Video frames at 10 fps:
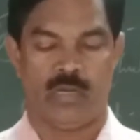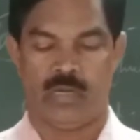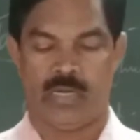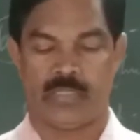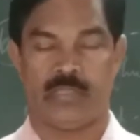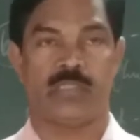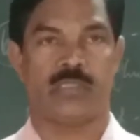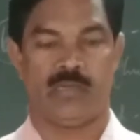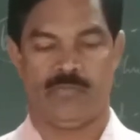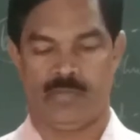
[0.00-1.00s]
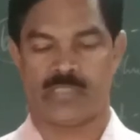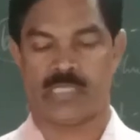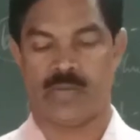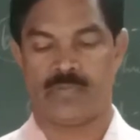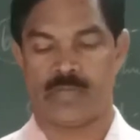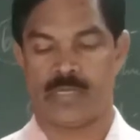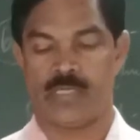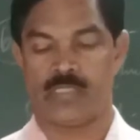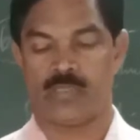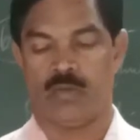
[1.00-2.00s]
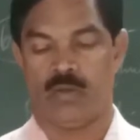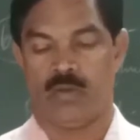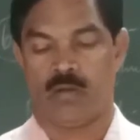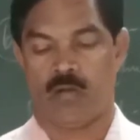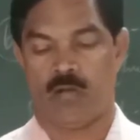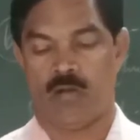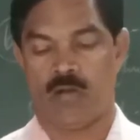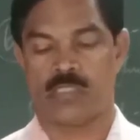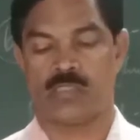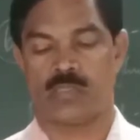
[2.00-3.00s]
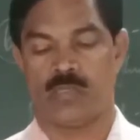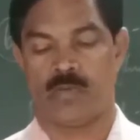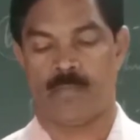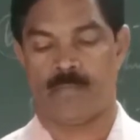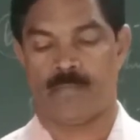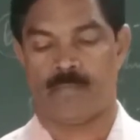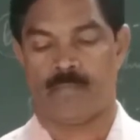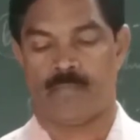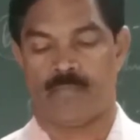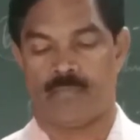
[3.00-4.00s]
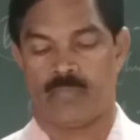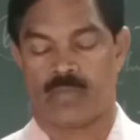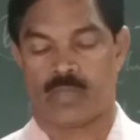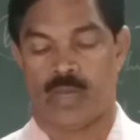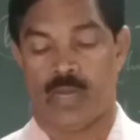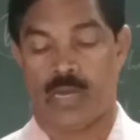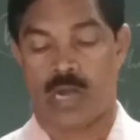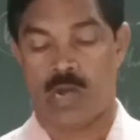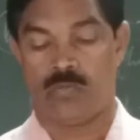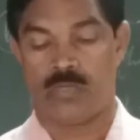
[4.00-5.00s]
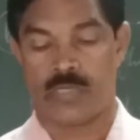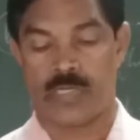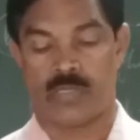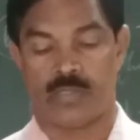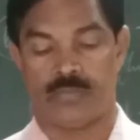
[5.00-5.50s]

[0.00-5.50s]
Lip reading: under this first chapter is cost accounting.